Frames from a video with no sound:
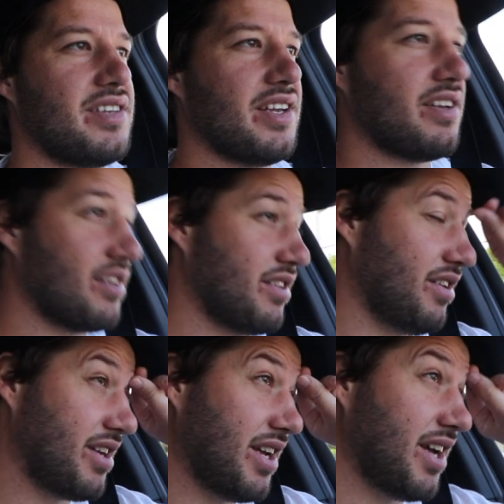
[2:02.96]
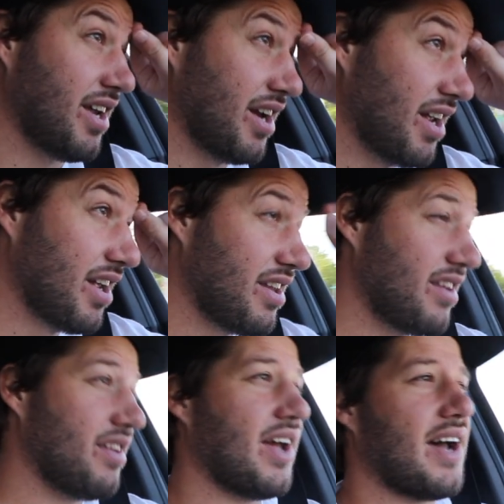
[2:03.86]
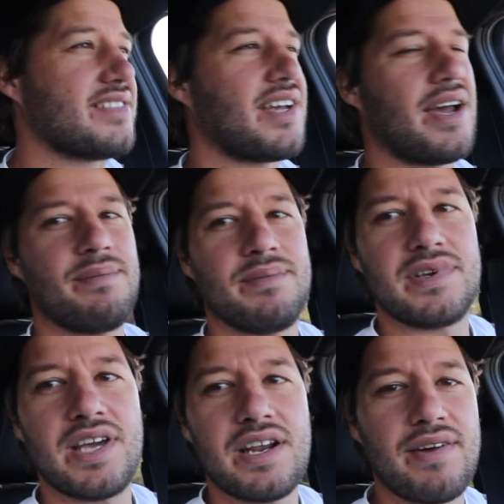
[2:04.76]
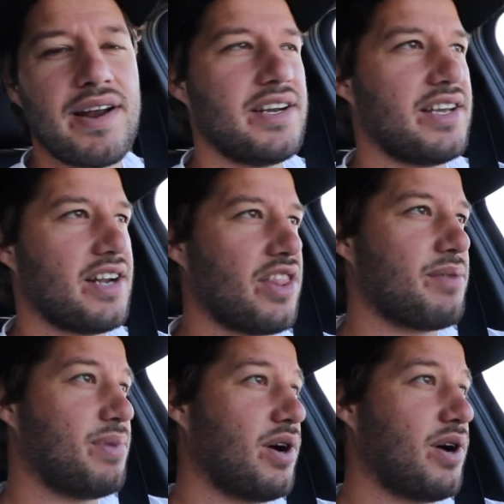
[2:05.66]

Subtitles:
get a good look at it. As I'm getting ready to get on the